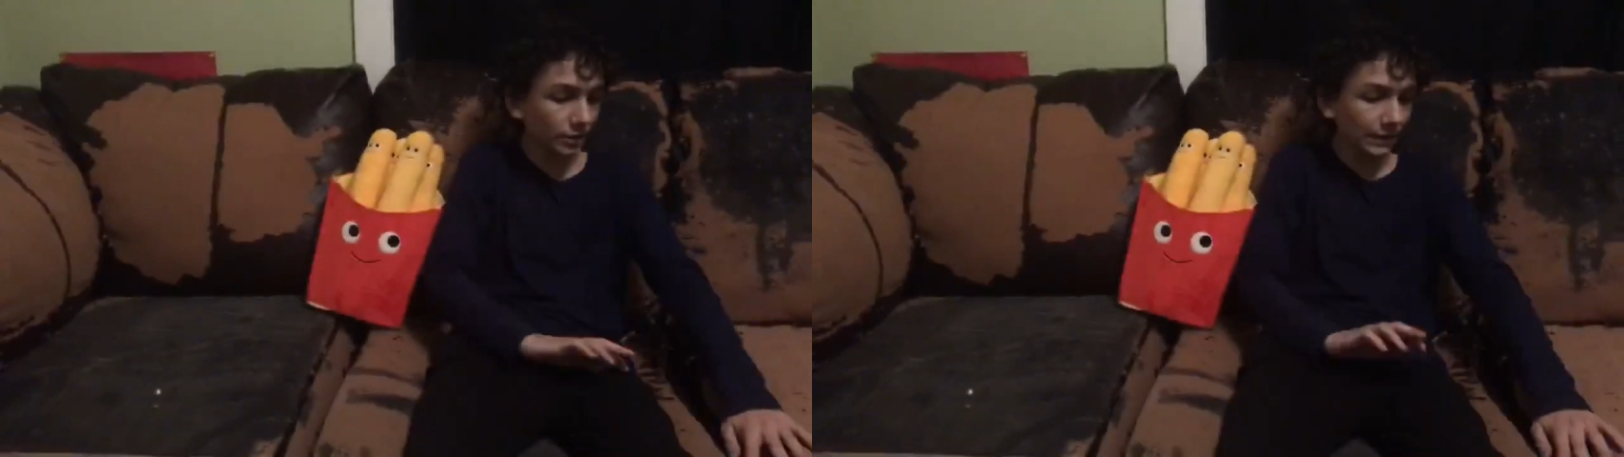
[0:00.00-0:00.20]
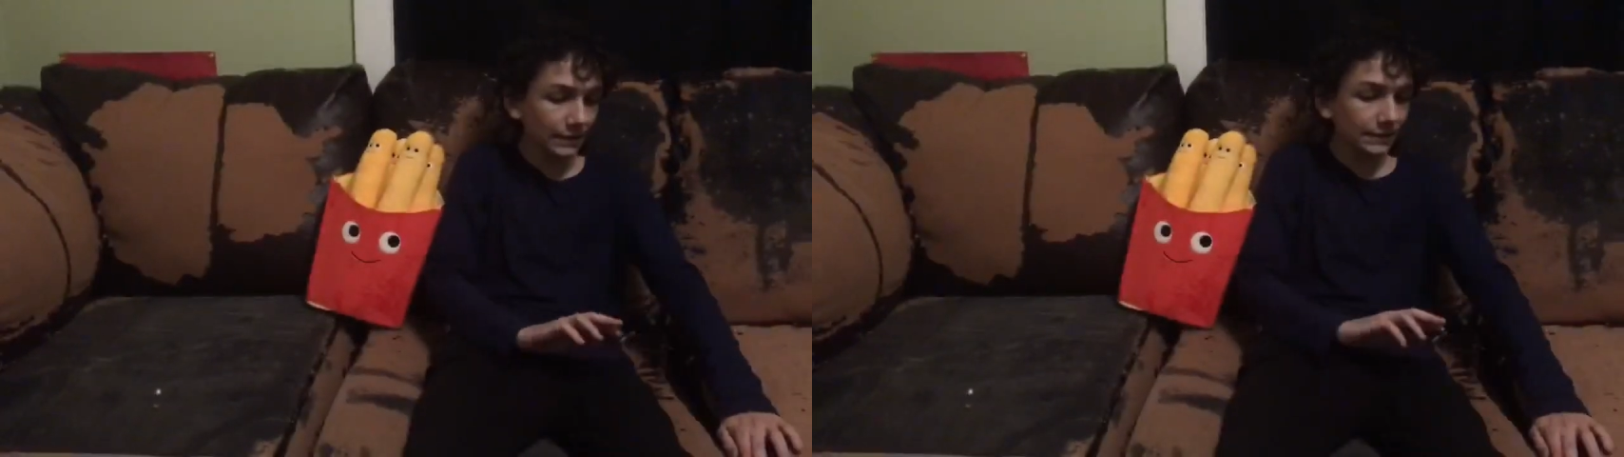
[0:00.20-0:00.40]

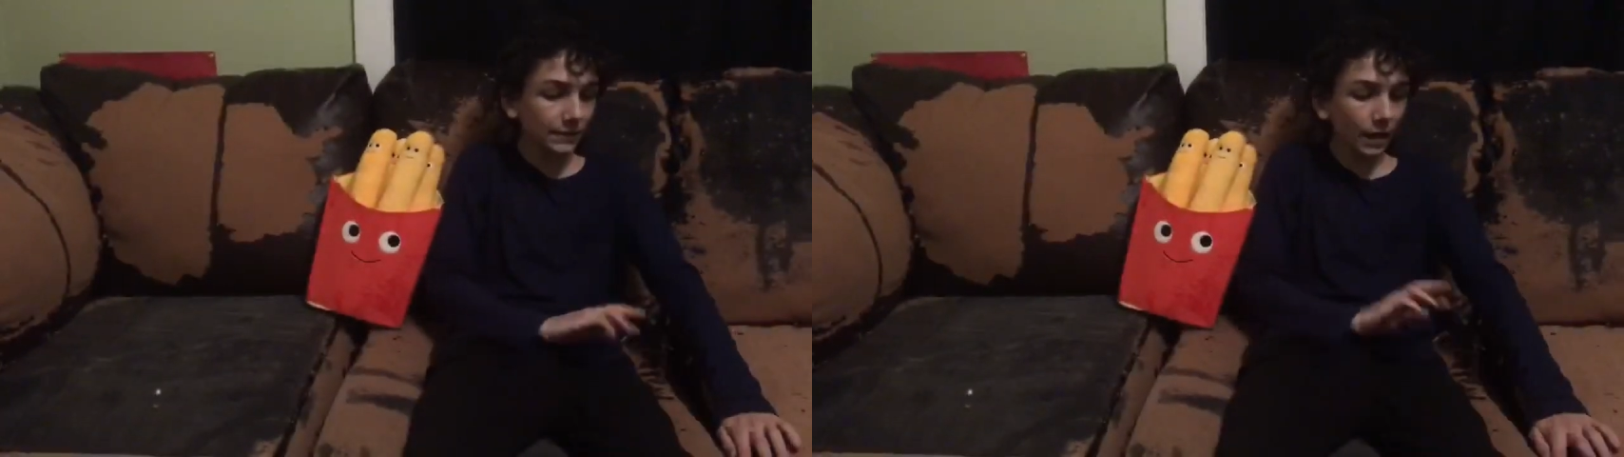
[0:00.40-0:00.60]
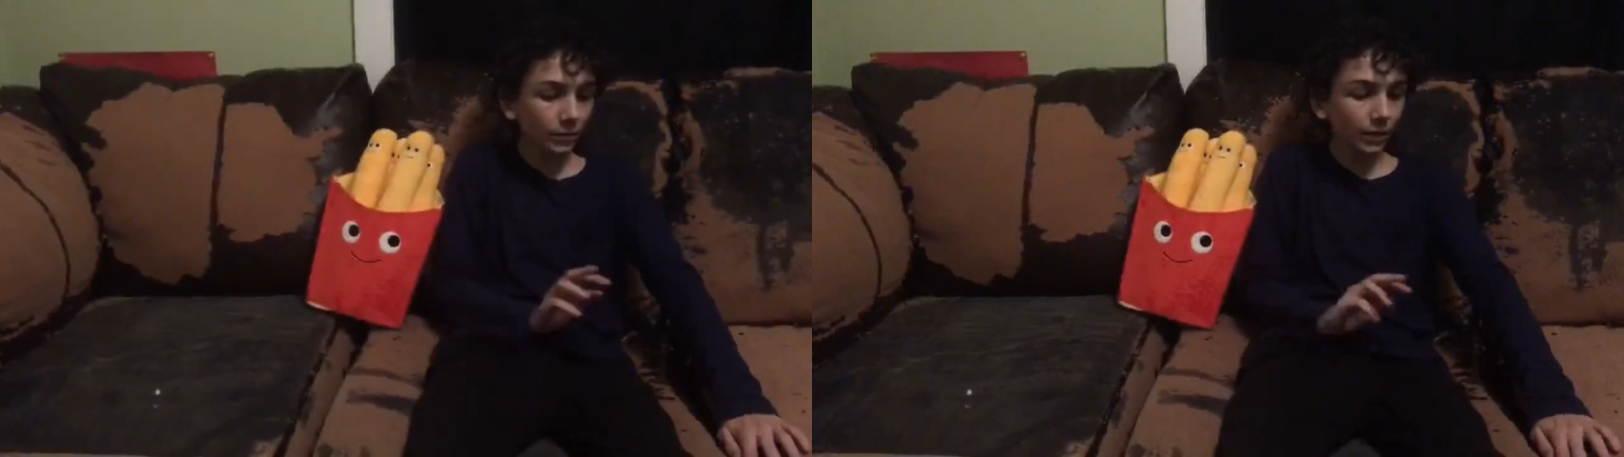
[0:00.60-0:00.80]
Like, this
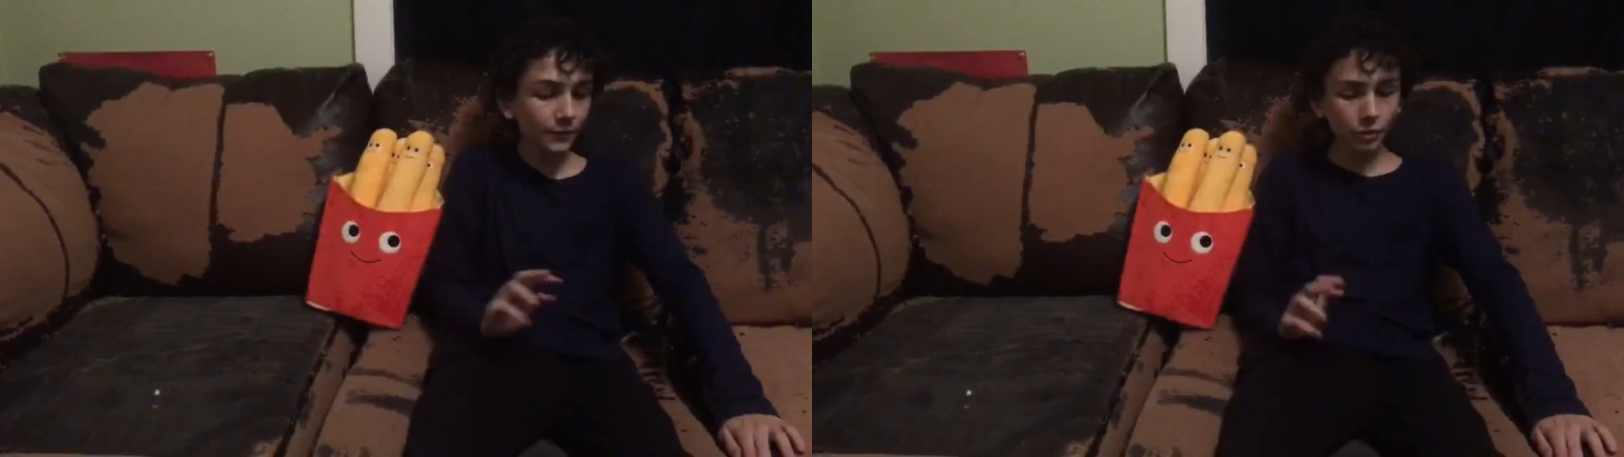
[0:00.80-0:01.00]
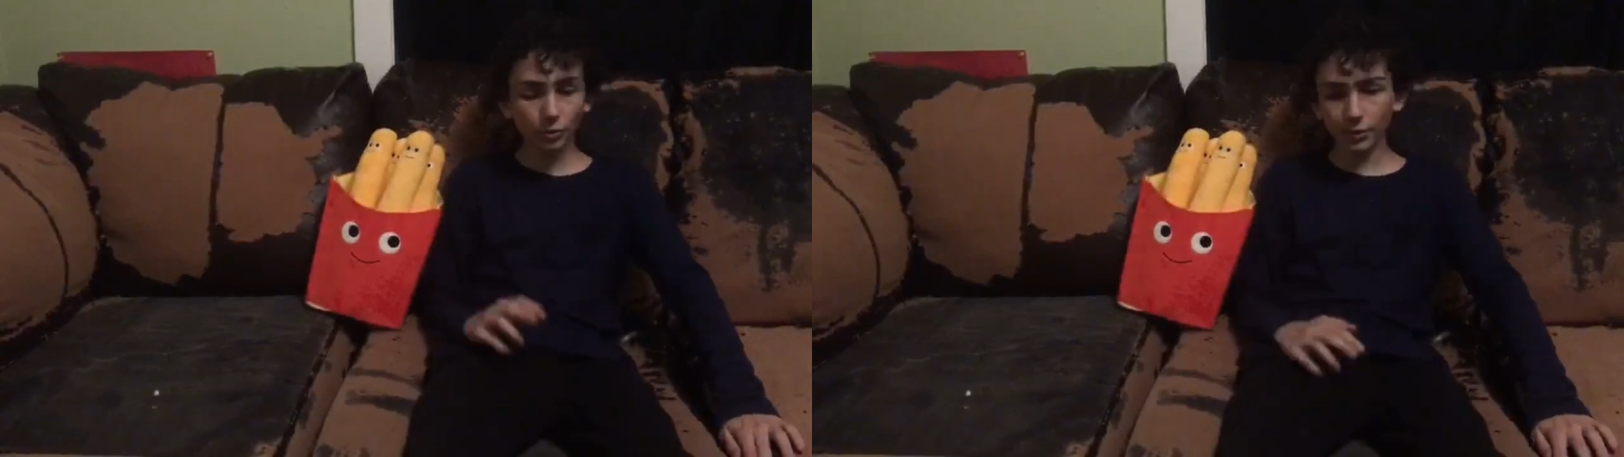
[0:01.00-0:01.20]
entire love
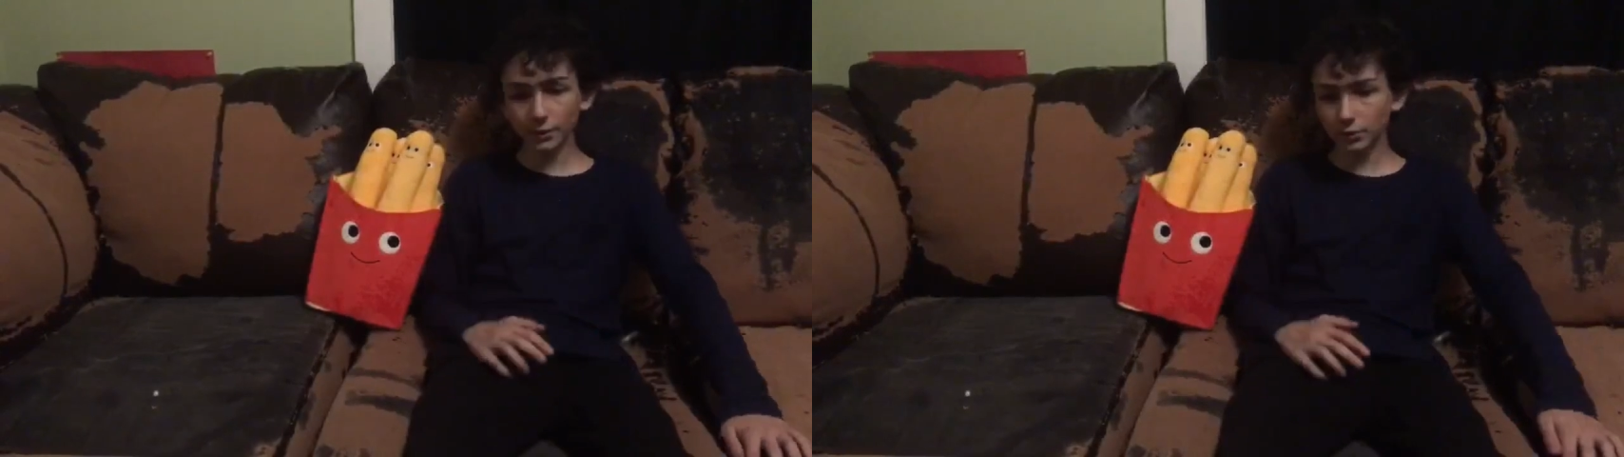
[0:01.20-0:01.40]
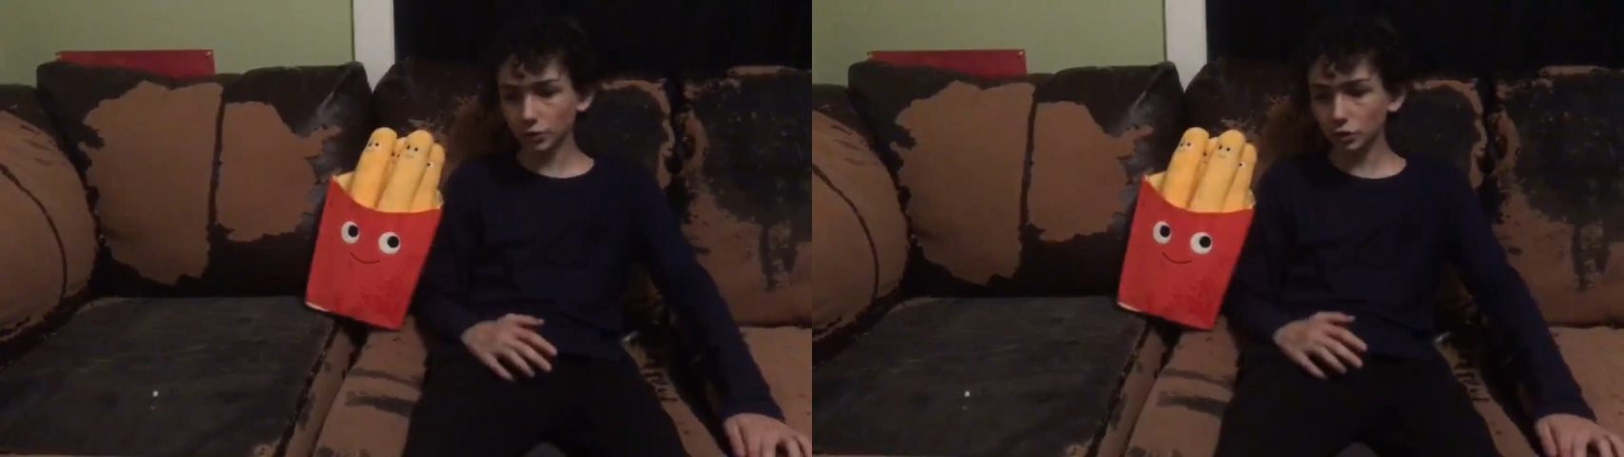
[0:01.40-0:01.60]
story
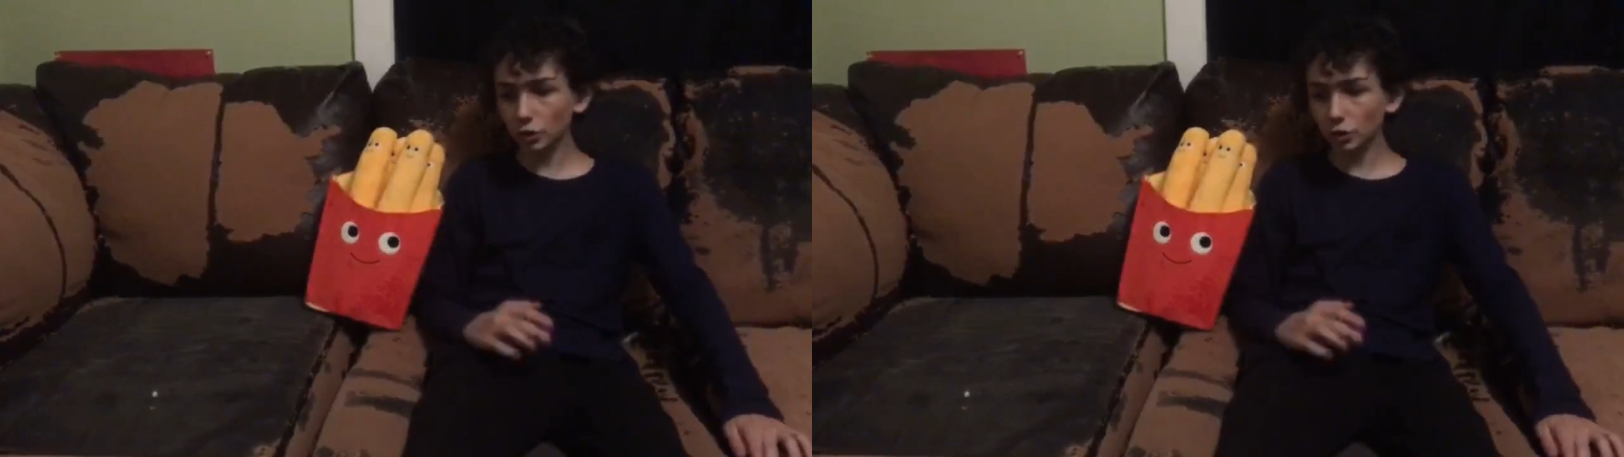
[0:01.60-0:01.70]
is just